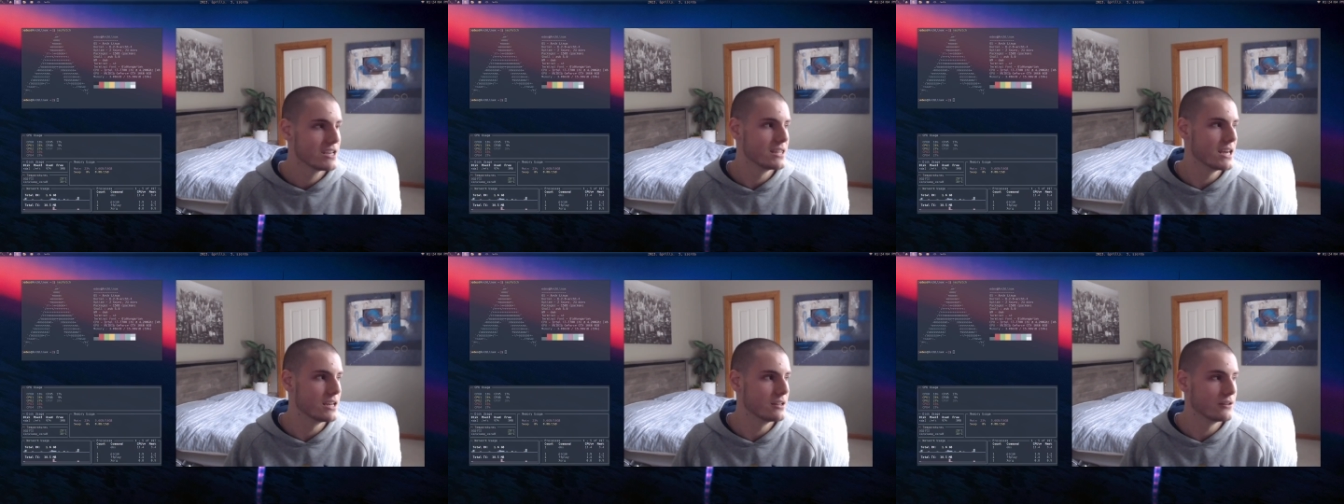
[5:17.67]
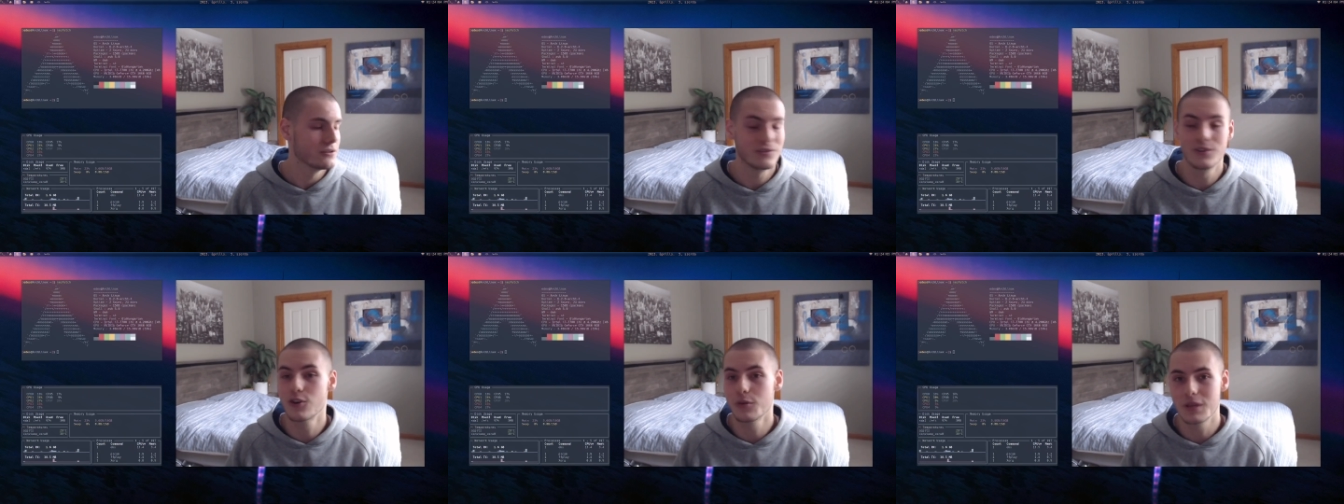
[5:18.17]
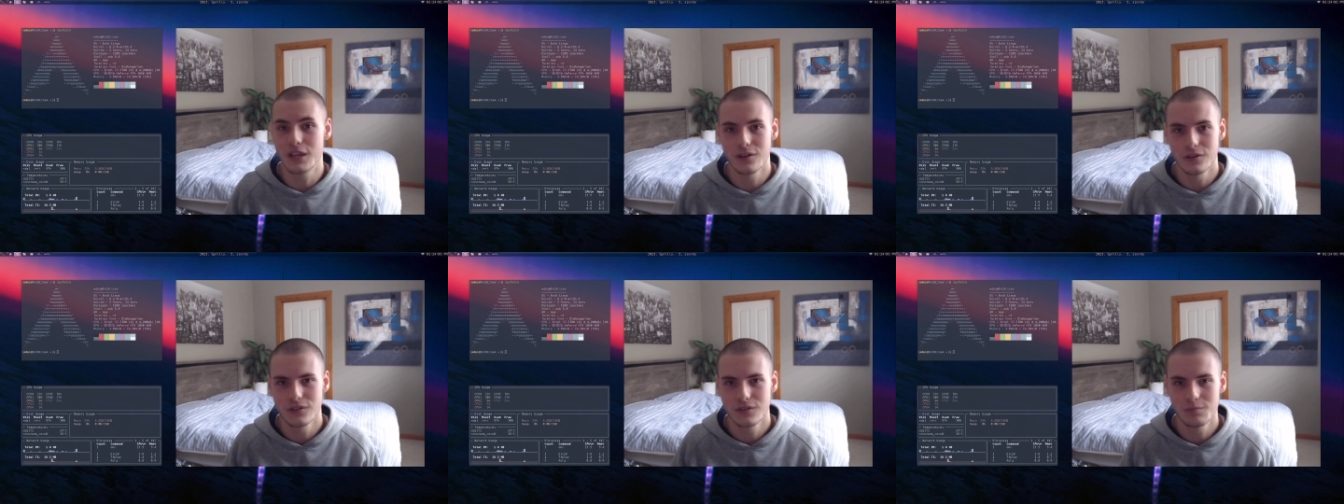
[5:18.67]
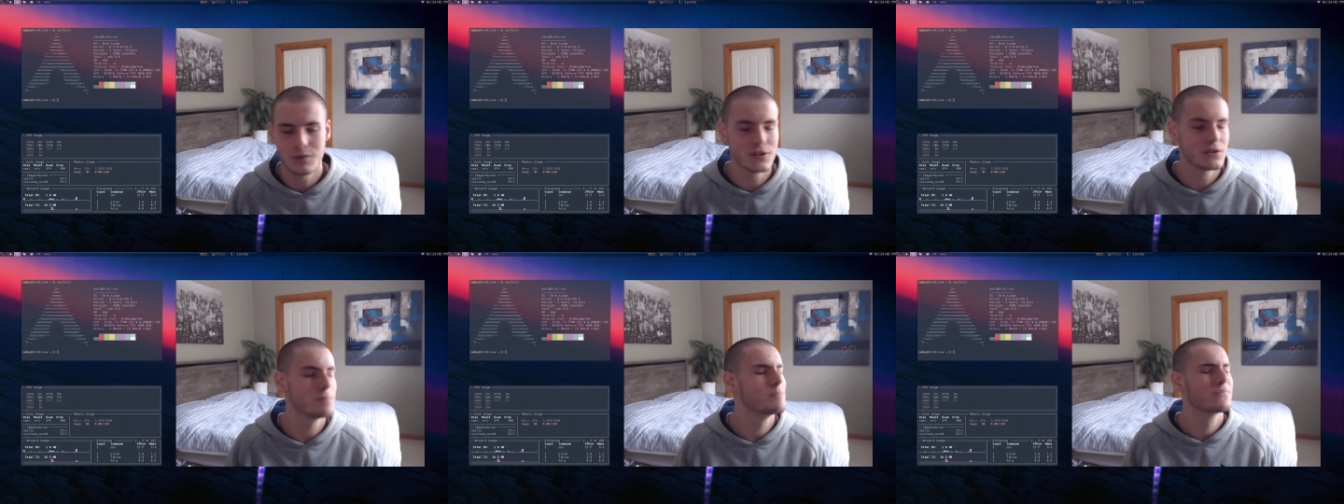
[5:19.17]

Then you got to be curious because the,